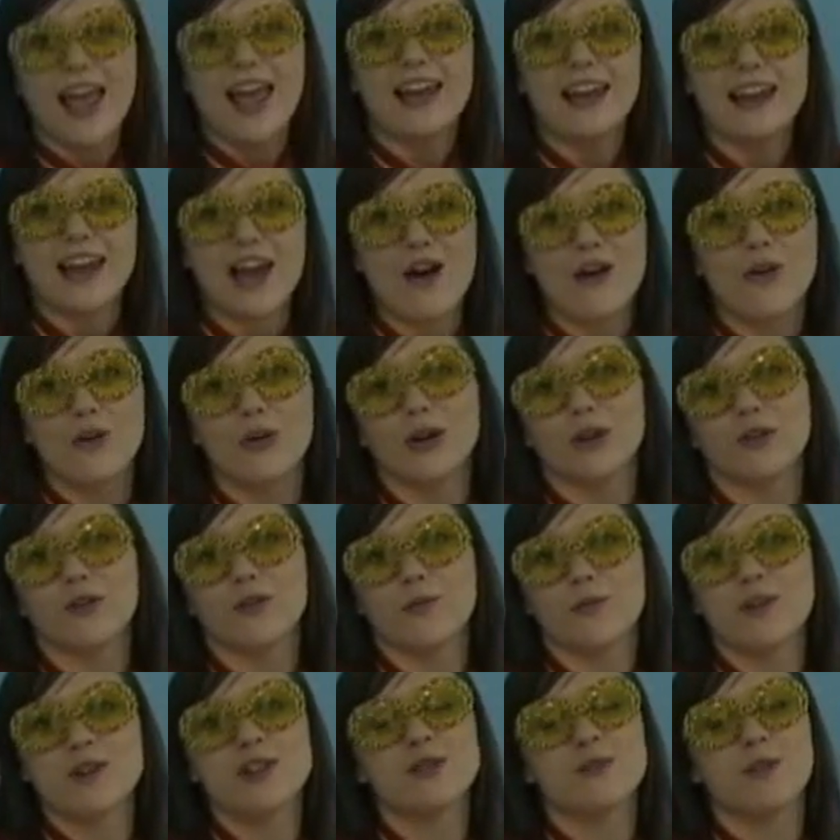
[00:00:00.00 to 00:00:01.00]
And now a word
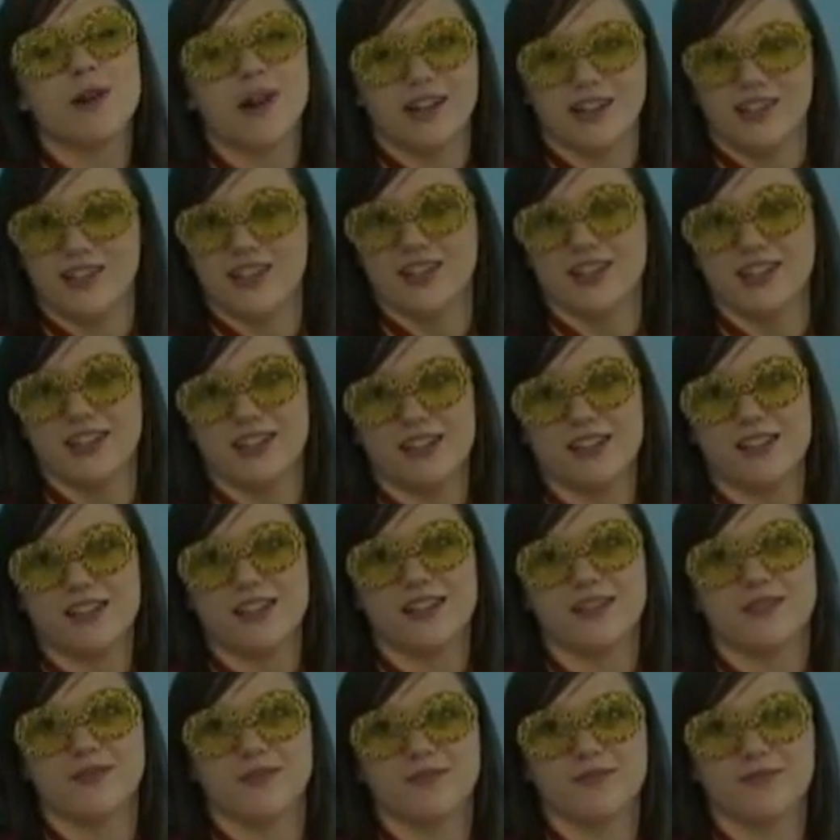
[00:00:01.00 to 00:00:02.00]
from our sponsors.